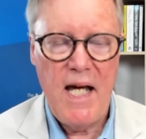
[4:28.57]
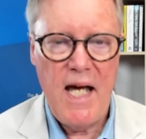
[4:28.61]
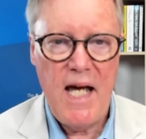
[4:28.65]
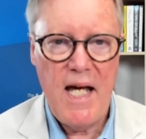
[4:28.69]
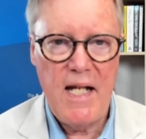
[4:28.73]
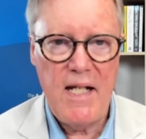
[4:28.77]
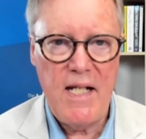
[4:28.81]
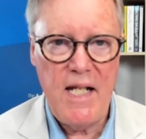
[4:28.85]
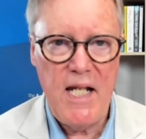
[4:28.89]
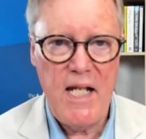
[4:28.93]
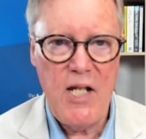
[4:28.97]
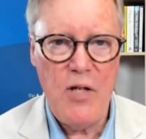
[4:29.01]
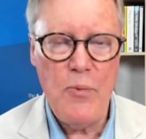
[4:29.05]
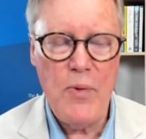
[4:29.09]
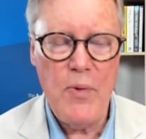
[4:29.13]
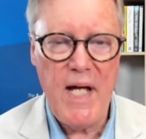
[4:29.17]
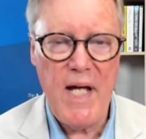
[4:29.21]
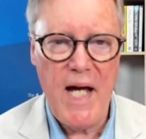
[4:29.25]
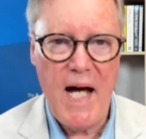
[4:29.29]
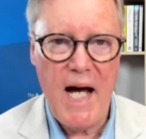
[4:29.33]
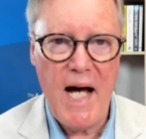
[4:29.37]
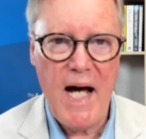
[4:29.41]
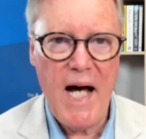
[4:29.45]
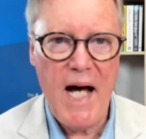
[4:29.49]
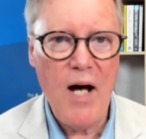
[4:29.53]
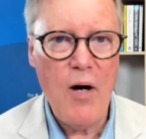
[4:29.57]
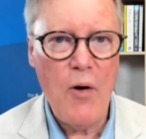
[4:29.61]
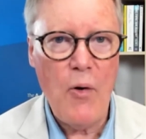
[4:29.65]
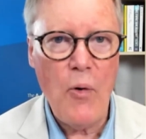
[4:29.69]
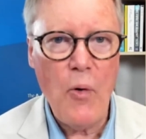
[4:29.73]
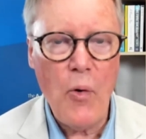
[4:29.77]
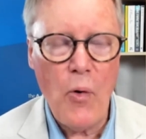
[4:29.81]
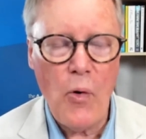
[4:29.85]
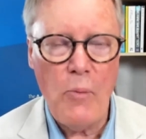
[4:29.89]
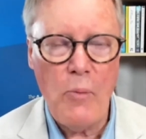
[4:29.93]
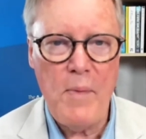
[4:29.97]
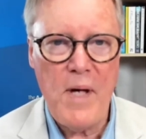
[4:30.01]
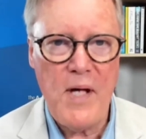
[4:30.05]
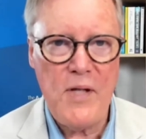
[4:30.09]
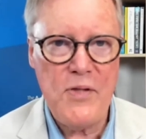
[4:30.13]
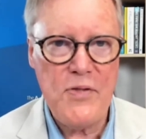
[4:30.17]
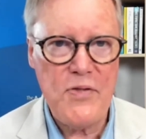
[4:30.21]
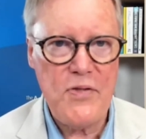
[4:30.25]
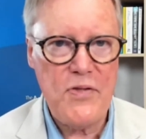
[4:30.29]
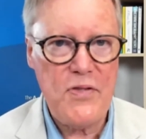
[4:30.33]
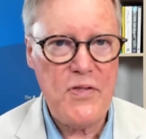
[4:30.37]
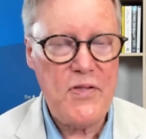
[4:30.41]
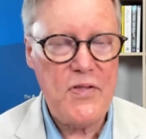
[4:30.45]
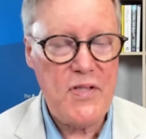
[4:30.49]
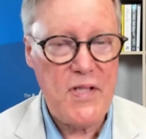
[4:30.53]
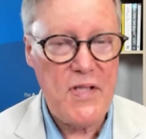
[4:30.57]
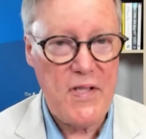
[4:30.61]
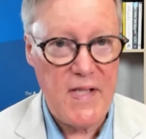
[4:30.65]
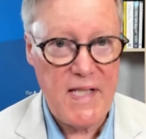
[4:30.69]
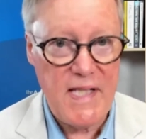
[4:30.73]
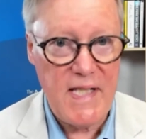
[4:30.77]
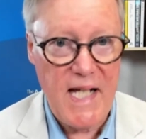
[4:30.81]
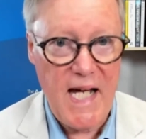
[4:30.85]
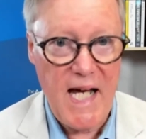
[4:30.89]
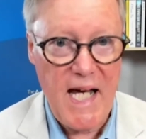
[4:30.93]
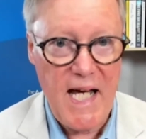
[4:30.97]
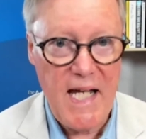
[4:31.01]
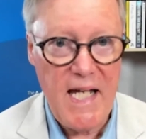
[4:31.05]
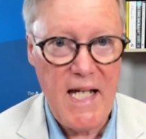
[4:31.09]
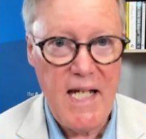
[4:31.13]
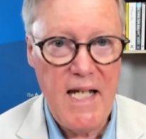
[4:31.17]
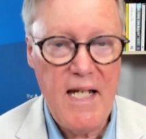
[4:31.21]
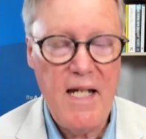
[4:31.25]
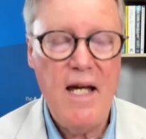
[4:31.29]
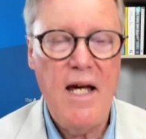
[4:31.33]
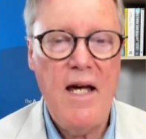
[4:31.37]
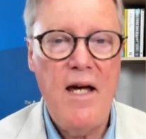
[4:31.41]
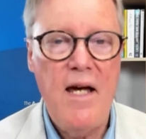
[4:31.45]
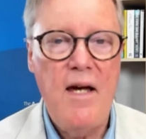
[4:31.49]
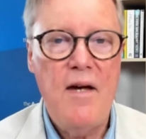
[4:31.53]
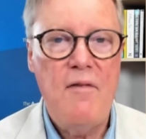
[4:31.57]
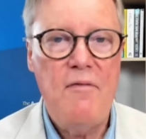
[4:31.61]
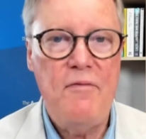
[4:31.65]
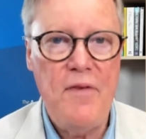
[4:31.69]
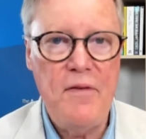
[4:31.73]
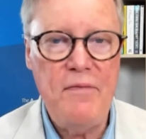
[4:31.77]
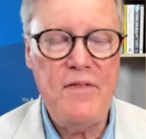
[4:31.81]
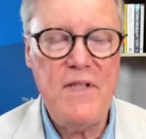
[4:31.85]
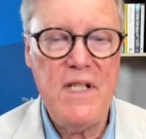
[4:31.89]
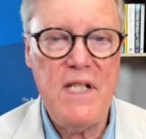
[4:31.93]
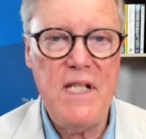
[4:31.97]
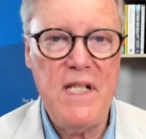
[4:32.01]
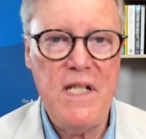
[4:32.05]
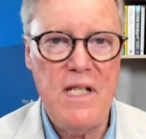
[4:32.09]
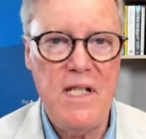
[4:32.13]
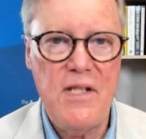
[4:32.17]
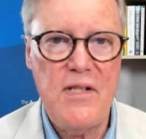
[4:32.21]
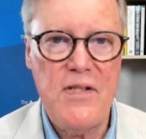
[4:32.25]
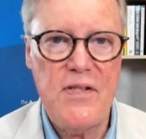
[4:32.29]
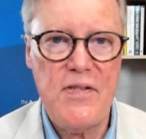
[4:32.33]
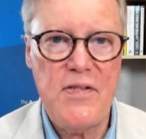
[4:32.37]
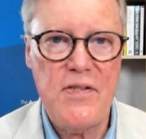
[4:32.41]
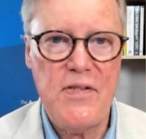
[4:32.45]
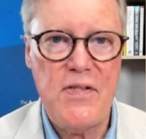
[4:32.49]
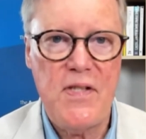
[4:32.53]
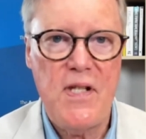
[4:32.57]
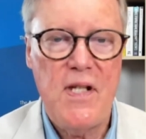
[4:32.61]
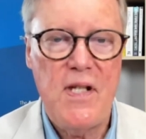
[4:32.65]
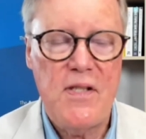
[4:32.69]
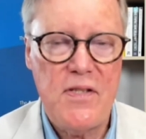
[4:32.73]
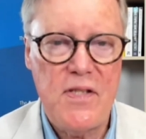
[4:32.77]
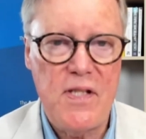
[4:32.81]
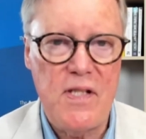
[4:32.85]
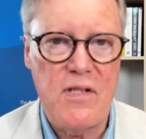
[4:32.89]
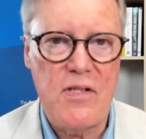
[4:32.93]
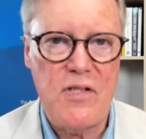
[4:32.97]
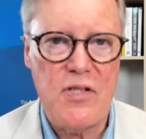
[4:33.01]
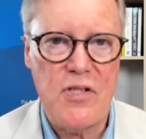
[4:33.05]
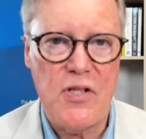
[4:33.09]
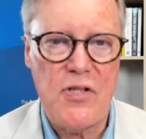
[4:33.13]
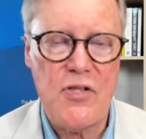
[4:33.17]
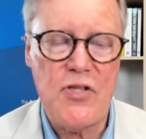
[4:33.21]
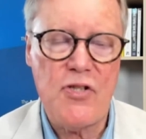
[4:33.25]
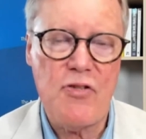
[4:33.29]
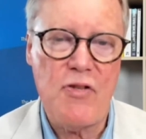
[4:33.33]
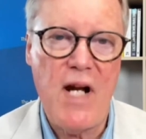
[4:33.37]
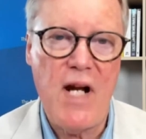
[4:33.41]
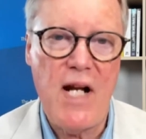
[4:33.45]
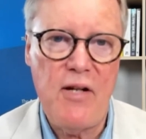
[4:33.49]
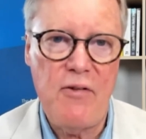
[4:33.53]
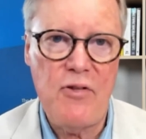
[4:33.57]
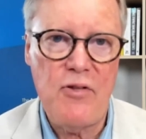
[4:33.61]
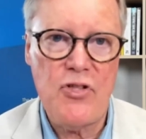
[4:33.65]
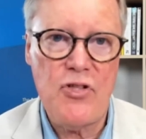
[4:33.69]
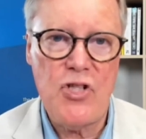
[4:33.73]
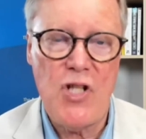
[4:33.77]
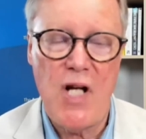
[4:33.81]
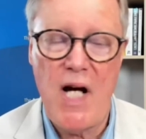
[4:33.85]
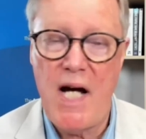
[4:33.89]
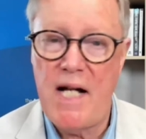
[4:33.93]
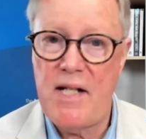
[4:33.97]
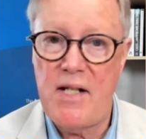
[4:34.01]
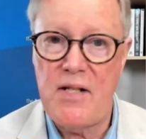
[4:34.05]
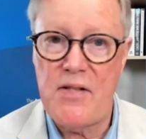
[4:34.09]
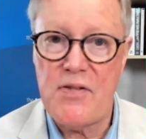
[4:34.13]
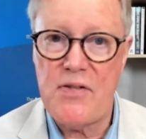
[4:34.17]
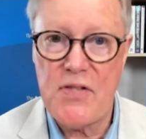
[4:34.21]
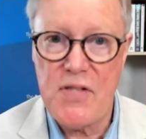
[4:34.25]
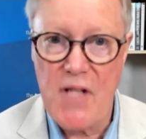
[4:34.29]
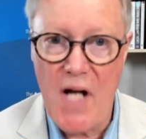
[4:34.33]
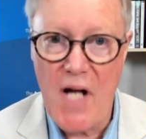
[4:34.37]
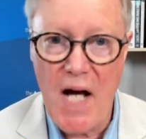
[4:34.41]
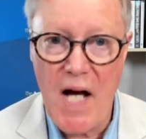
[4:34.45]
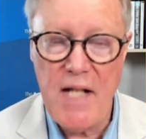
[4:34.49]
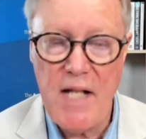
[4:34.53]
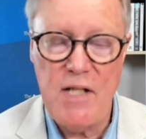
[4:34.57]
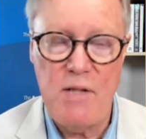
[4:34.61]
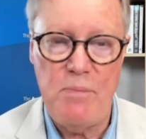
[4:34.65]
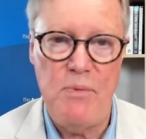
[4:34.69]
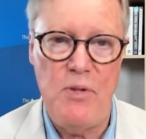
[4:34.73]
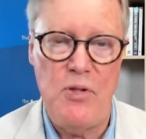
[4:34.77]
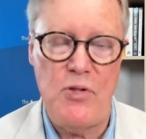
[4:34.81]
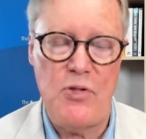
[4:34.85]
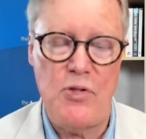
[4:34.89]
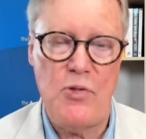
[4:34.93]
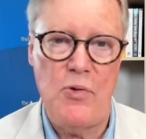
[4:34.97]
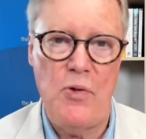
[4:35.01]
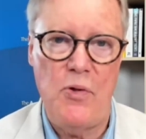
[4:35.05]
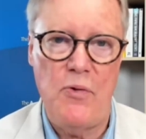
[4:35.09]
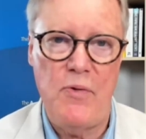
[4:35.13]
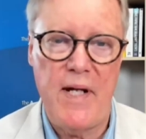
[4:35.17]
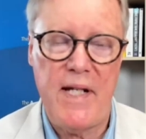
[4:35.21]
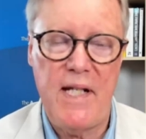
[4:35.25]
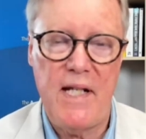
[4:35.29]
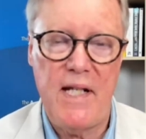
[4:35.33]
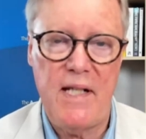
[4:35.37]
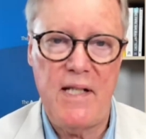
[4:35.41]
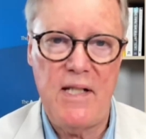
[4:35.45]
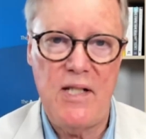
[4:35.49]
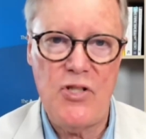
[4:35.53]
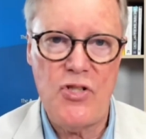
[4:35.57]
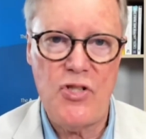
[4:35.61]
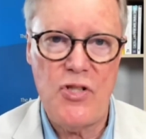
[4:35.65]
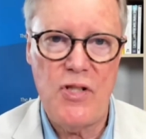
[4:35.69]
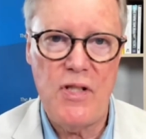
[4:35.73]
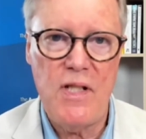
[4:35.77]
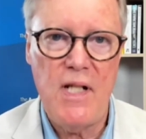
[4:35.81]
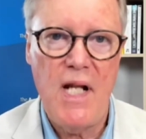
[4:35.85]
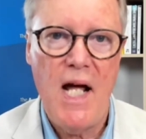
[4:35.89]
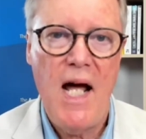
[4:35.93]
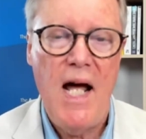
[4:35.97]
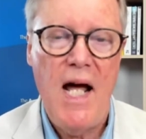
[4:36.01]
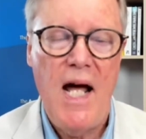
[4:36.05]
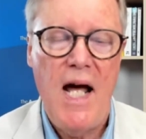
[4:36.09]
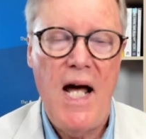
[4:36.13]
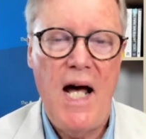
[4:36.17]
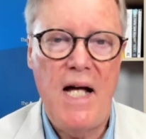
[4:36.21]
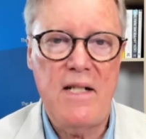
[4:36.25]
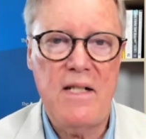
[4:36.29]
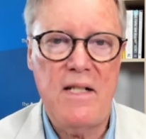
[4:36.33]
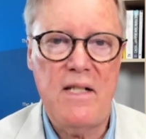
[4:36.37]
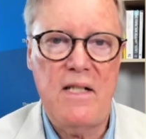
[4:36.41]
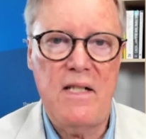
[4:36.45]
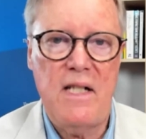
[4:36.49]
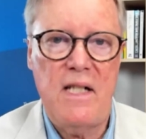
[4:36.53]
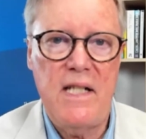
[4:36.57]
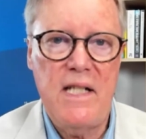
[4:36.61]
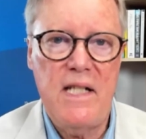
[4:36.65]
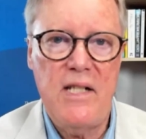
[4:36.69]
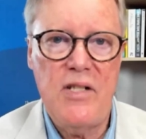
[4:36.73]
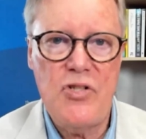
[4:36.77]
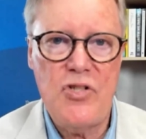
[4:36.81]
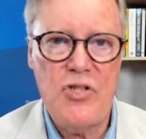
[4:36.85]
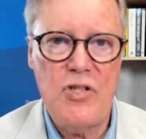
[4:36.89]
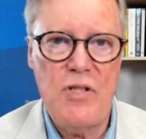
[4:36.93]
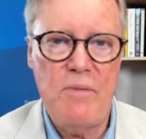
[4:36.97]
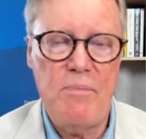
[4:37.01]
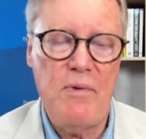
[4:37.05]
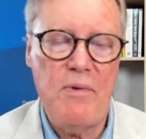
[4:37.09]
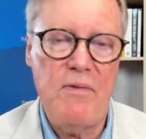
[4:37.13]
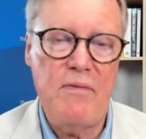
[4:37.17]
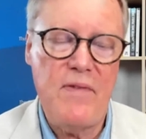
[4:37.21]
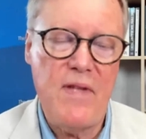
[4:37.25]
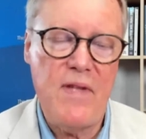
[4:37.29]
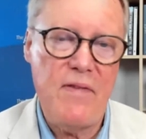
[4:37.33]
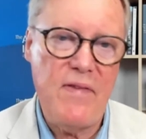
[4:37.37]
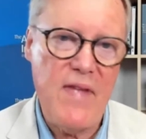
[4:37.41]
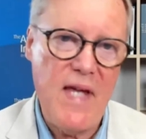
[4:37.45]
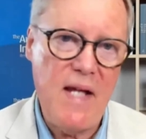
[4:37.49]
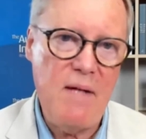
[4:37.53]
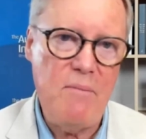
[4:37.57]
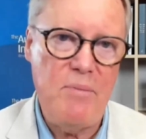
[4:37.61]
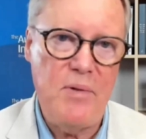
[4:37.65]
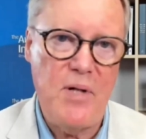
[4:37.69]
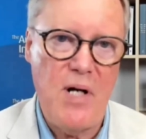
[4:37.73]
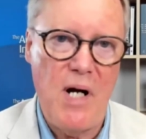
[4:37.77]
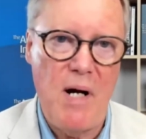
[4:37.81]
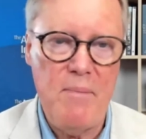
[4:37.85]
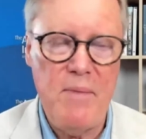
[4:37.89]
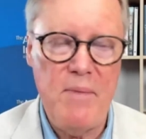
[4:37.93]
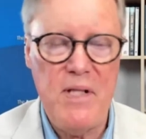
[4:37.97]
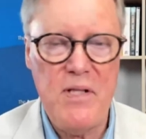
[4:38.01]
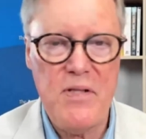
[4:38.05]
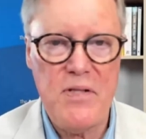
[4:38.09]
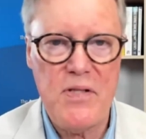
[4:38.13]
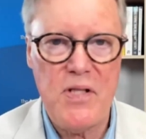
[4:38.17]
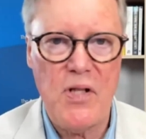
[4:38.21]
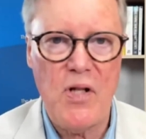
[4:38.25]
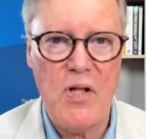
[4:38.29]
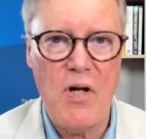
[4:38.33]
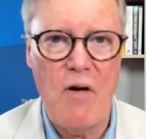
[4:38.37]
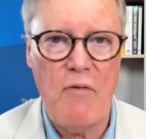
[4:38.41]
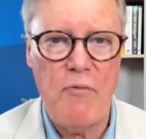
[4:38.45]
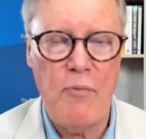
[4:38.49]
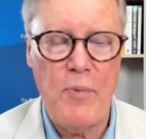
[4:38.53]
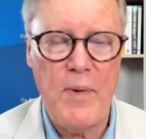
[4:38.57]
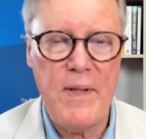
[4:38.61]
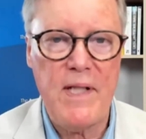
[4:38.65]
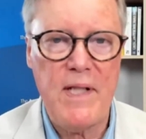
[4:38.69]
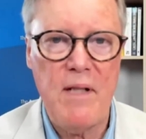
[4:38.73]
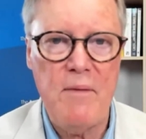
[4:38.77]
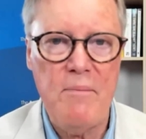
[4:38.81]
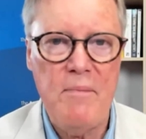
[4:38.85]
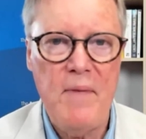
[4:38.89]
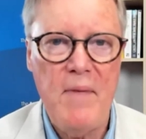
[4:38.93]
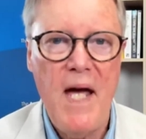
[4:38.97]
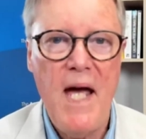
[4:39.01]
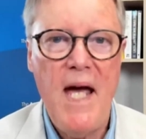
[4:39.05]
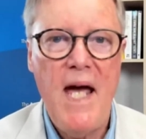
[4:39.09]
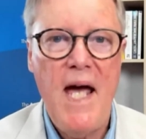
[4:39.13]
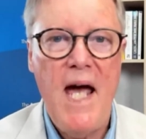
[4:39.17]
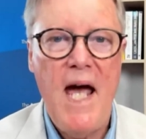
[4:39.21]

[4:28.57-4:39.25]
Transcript: And here we are, almost to the day, 50 years since Australia and China signed mutual recognition under the leadership of the then Prime Minister, Gough Whitlam,